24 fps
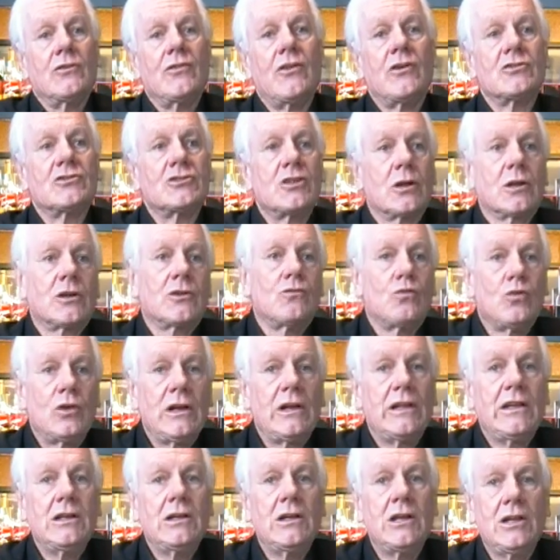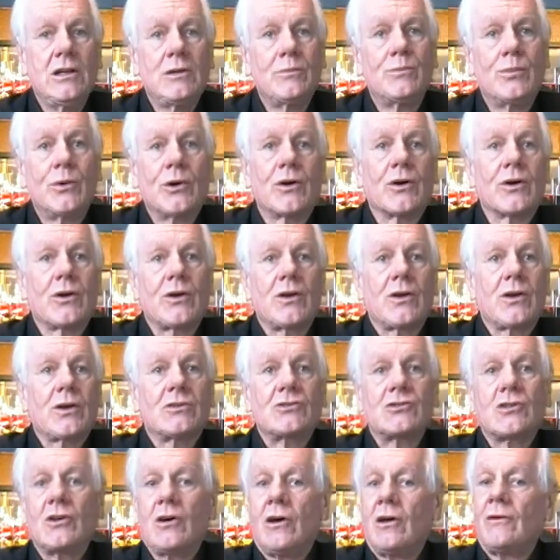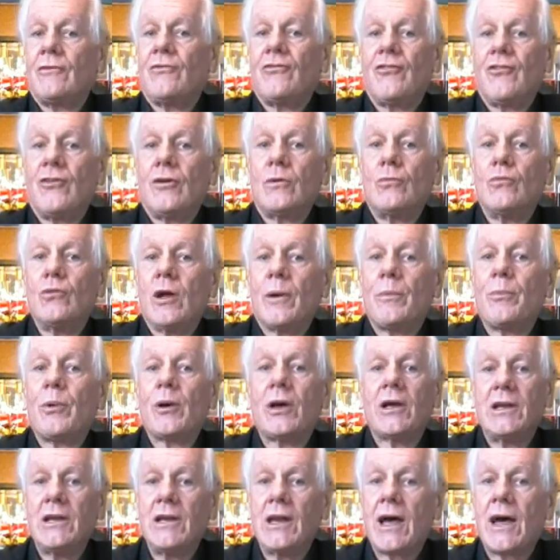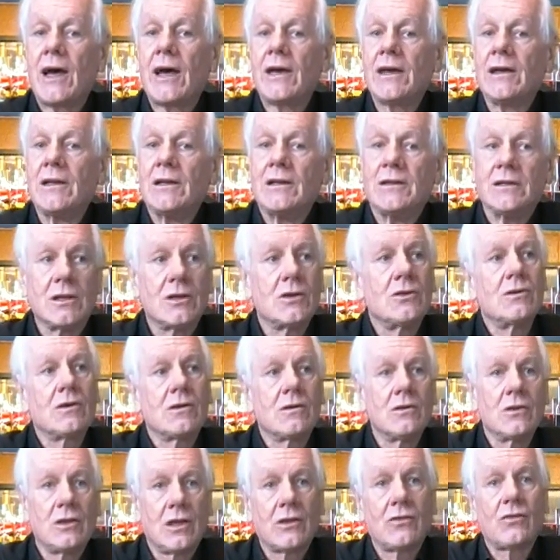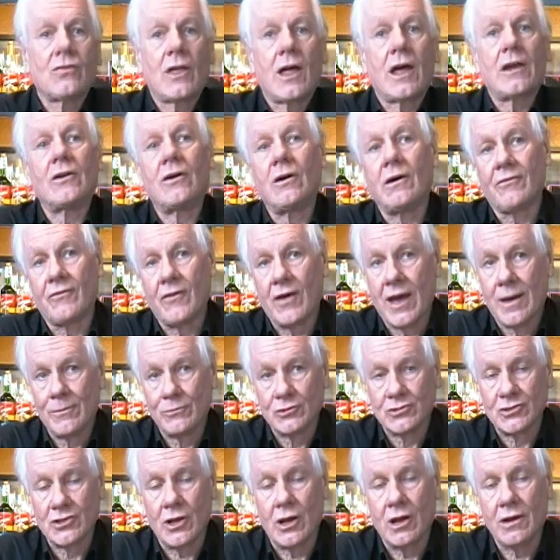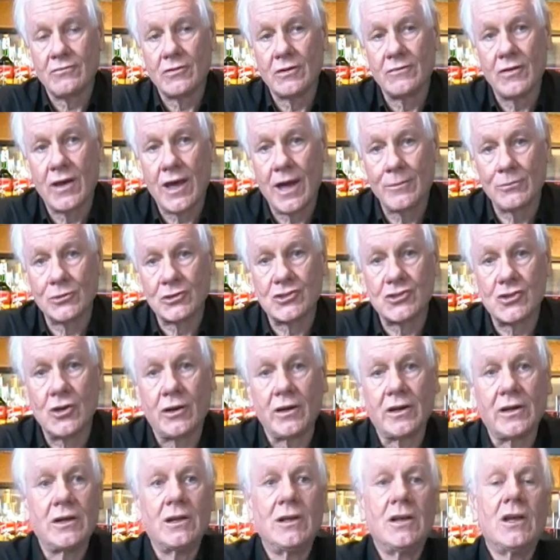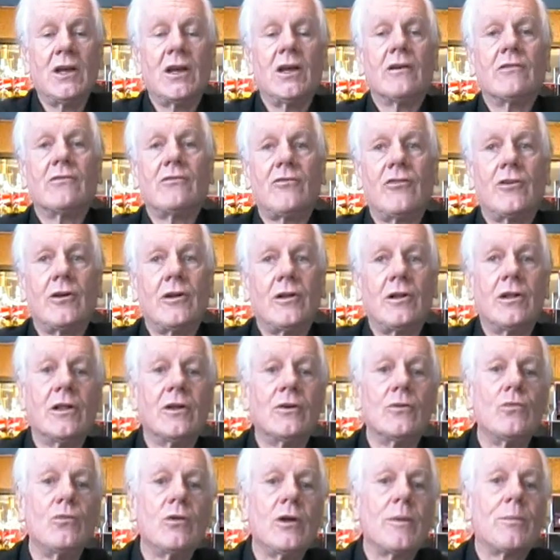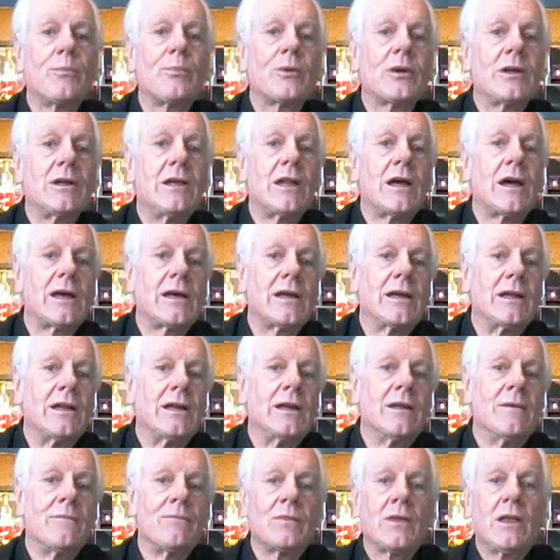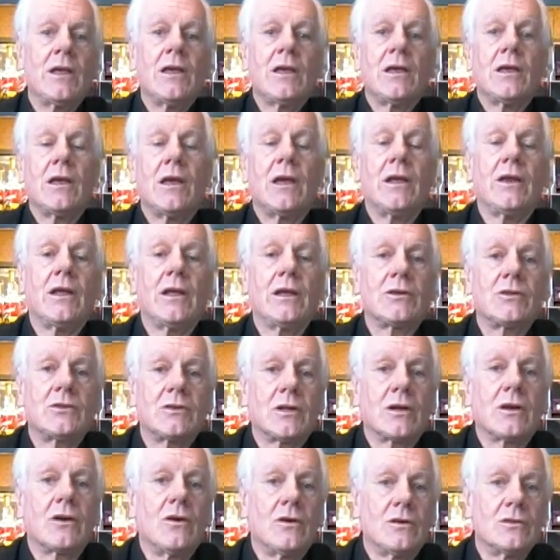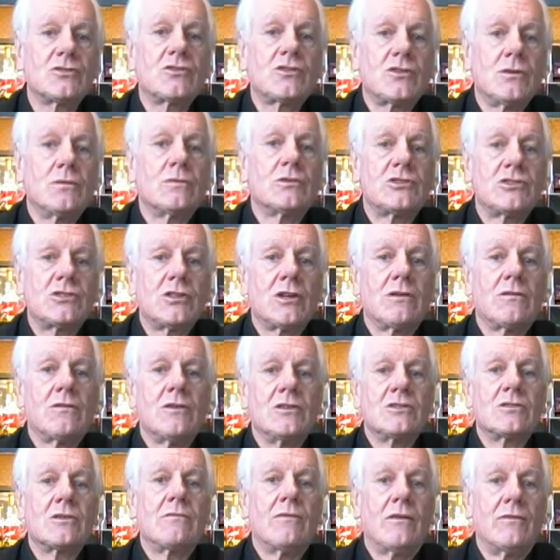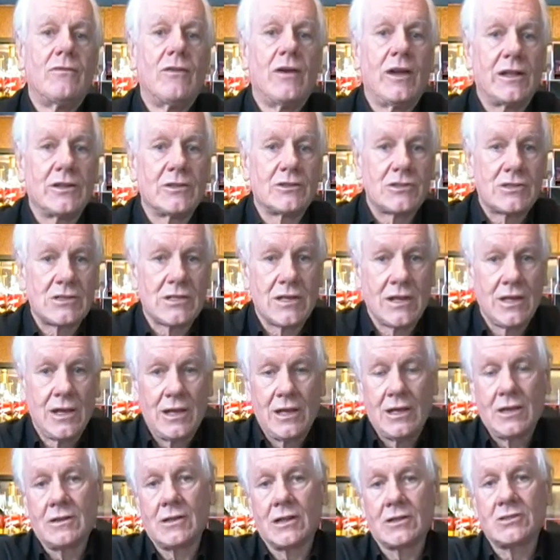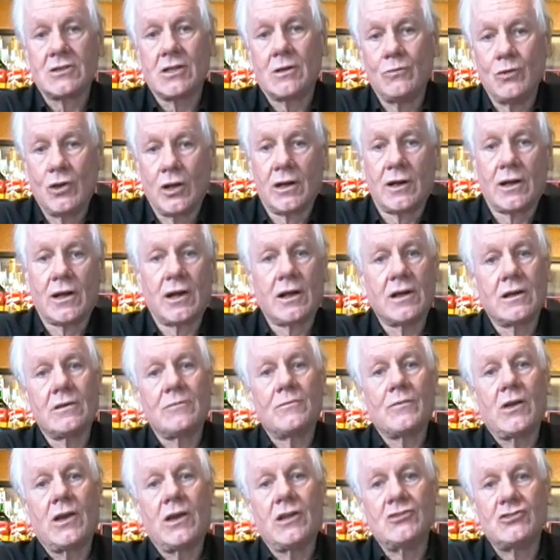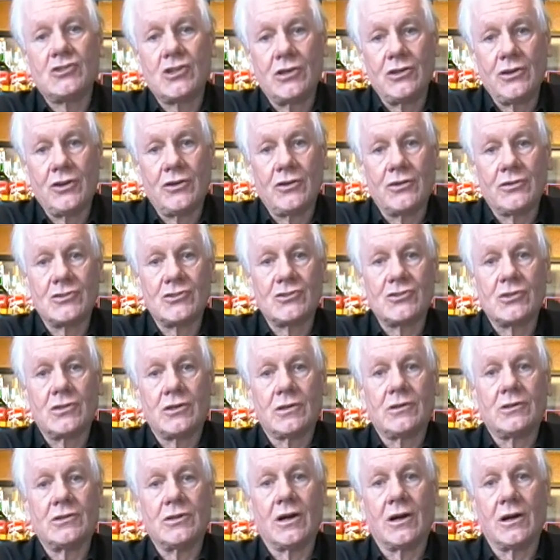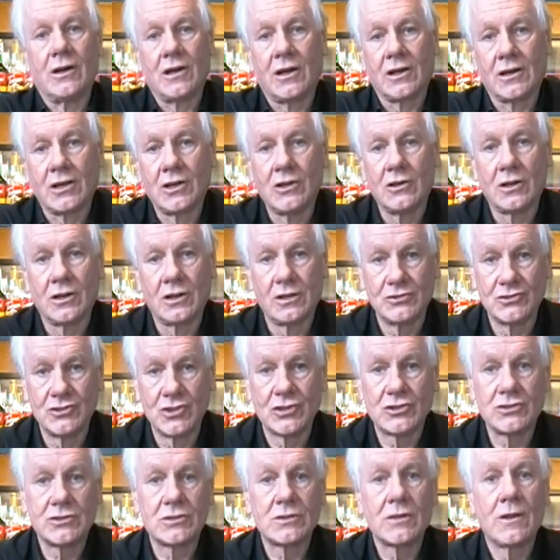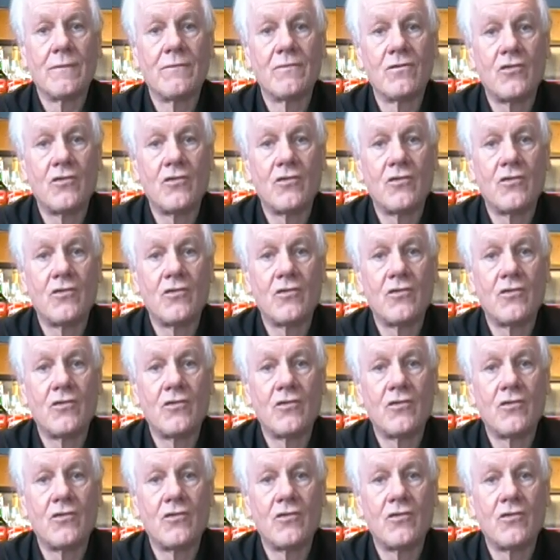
there's a really neat book. It's called Full Rip 9. You can get that off of Amazon. Full Rip 9. And it goes through a series of events that some young engineers and archaeologists